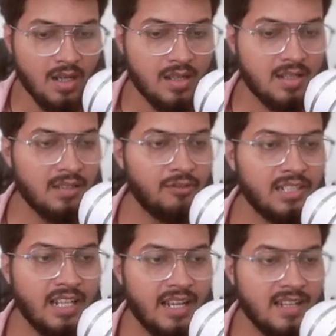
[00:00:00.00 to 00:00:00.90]

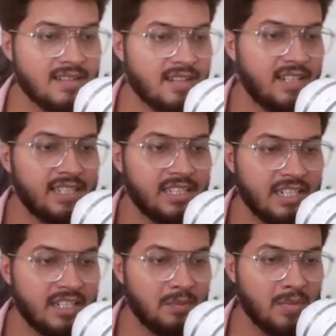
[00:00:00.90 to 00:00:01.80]
someone has
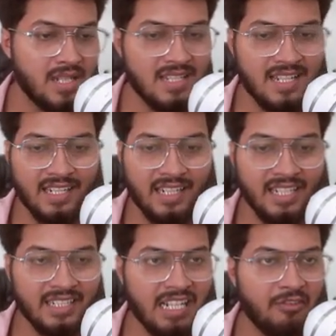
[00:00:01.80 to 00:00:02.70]
created basic
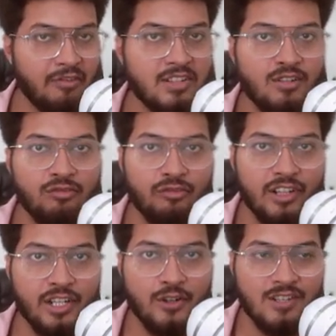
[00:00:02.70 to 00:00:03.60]
interface of
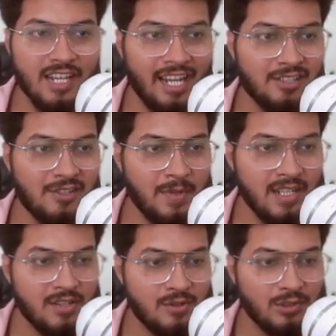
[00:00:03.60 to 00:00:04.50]
windows xp
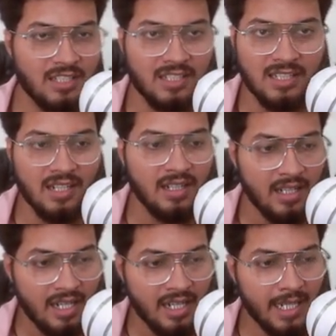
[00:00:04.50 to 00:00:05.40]
so this is a
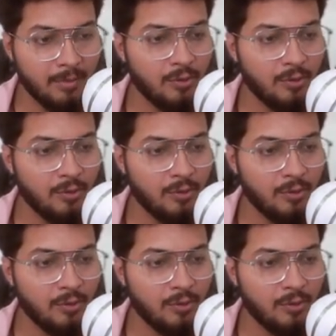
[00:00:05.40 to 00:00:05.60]
demo